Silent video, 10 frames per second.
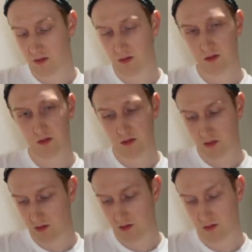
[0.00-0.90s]

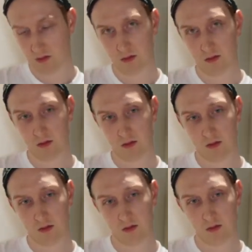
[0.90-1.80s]

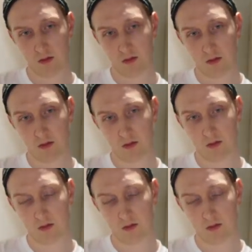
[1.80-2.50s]
No words are spoken by the person on screen.